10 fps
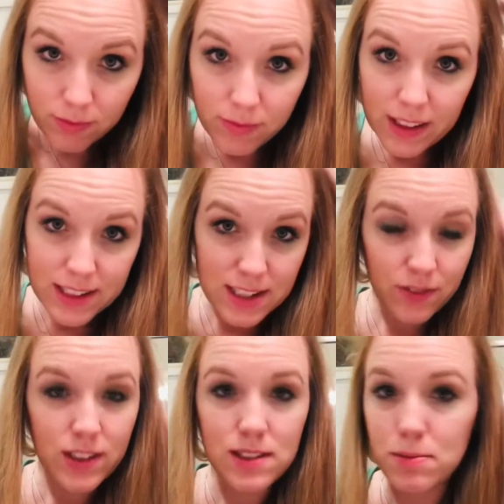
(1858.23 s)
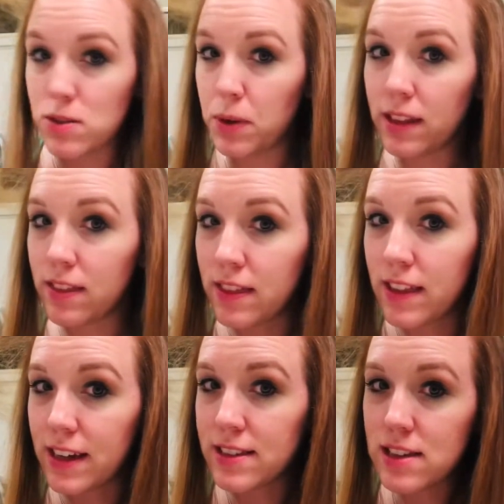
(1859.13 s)
the difference between
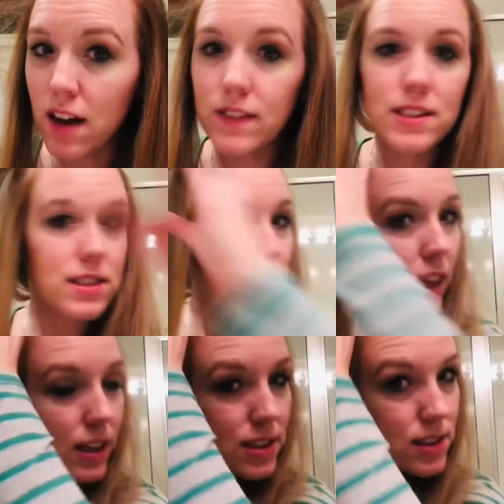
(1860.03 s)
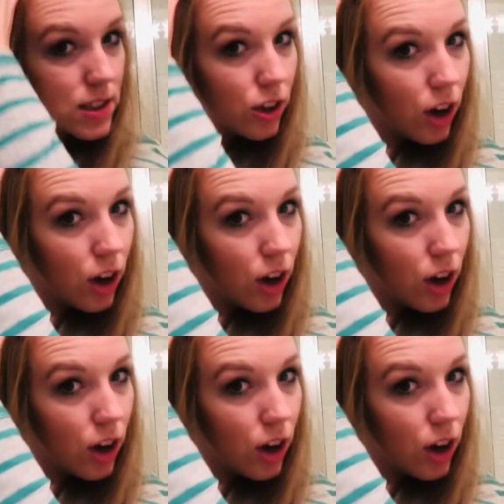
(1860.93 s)
this obviously is you're